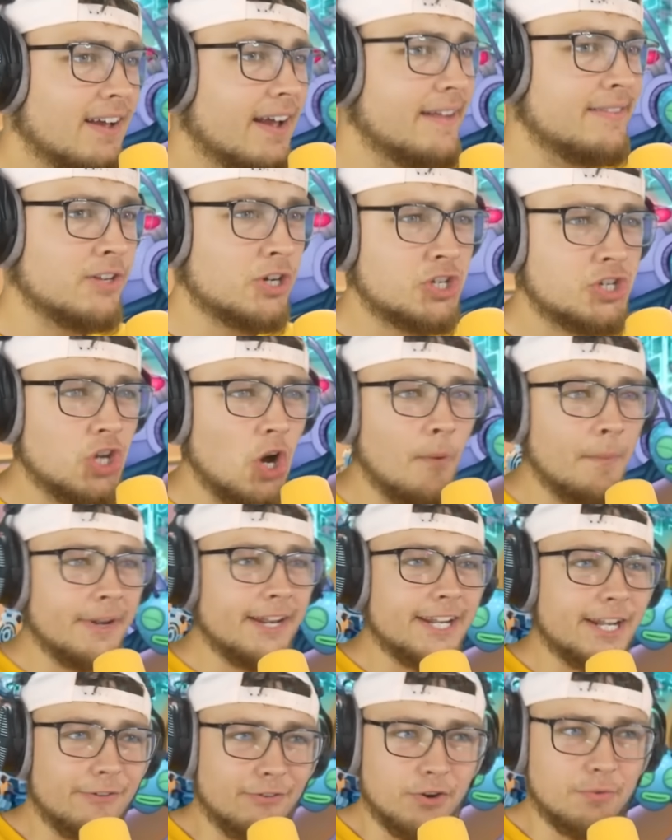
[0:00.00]
And there's so
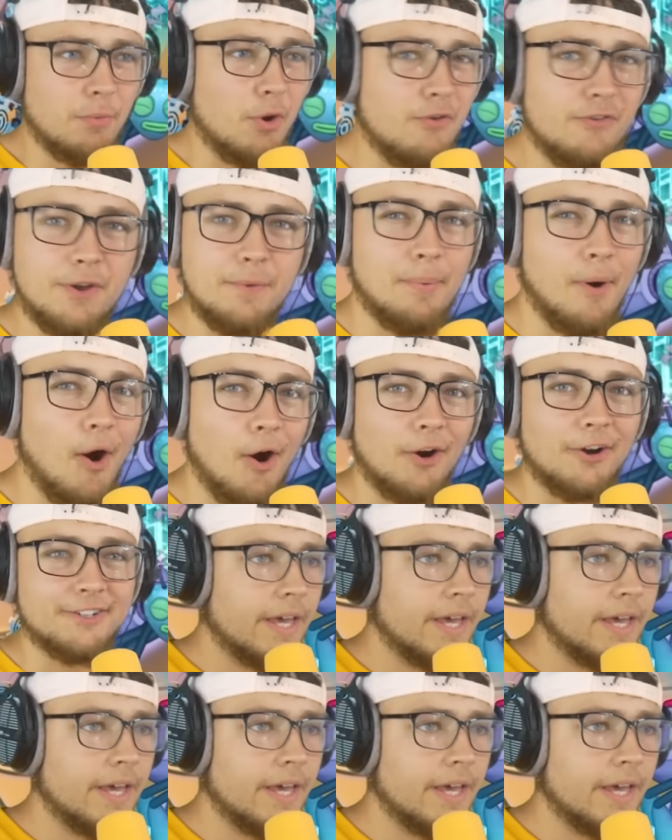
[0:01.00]
many different moving parts.